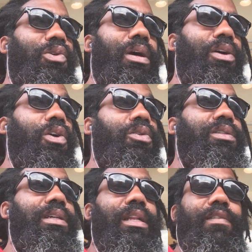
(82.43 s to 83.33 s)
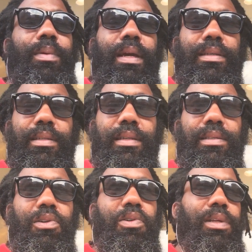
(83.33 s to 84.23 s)
a huge deal of it because
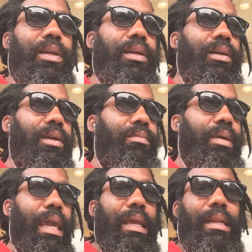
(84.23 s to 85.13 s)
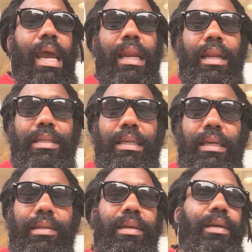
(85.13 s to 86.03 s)
he's usually 8, 9 out of 10.